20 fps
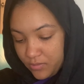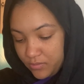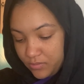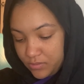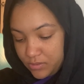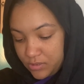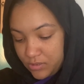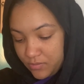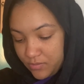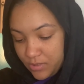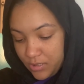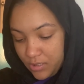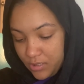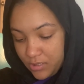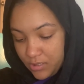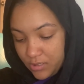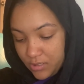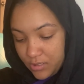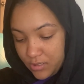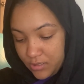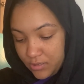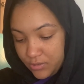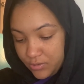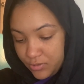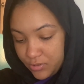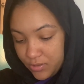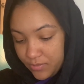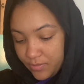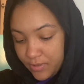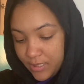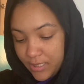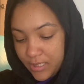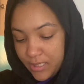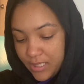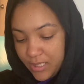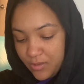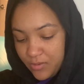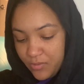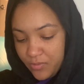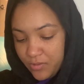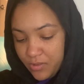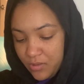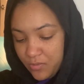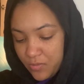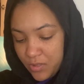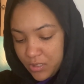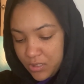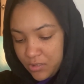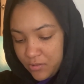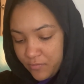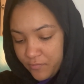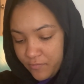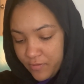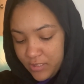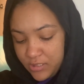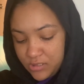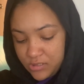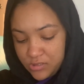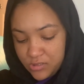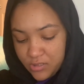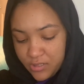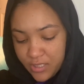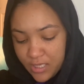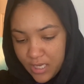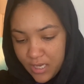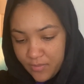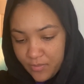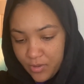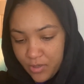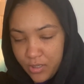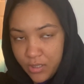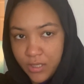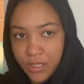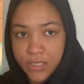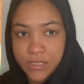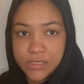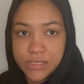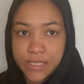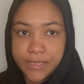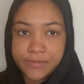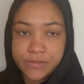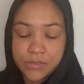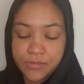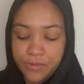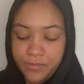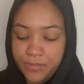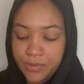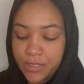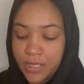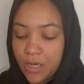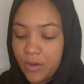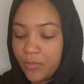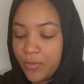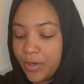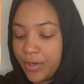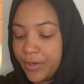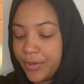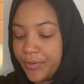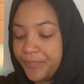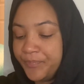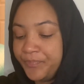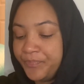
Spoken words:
somebody could get in trouble, and they don't really want their faces on camera. A lot of times people that work